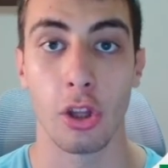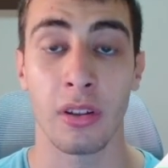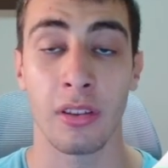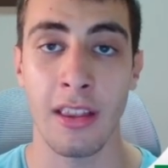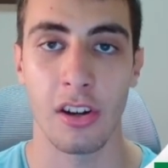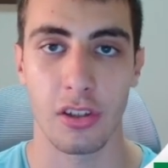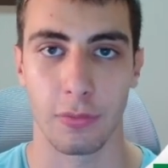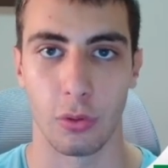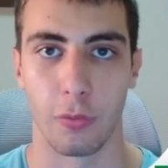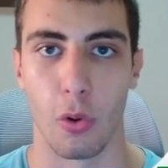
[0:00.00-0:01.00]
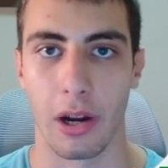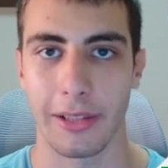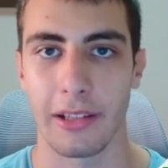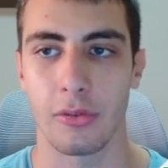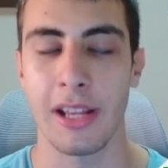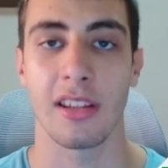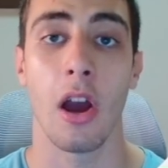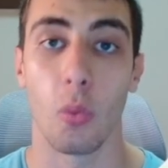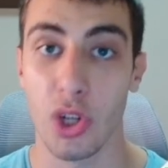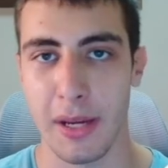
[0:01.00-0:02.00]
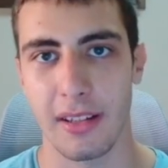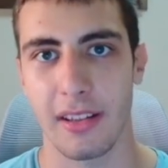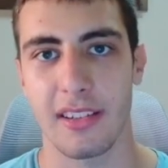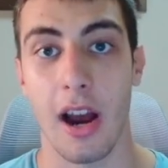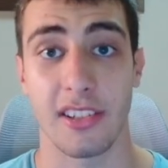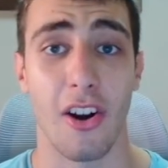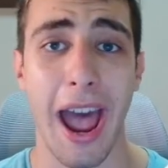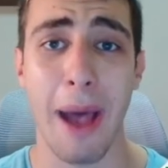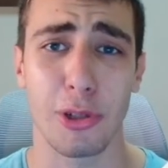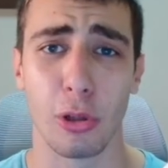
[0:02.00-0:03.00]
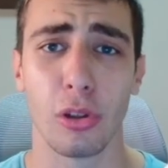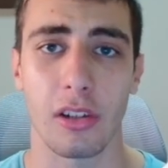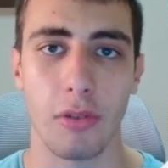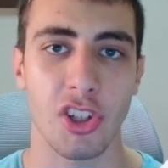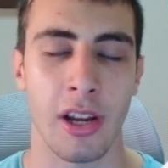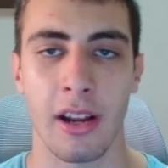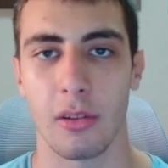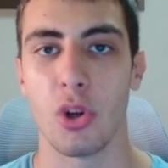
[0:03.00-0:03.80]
took 10 years for Grüns, which means that these guys are absolutely crushing it,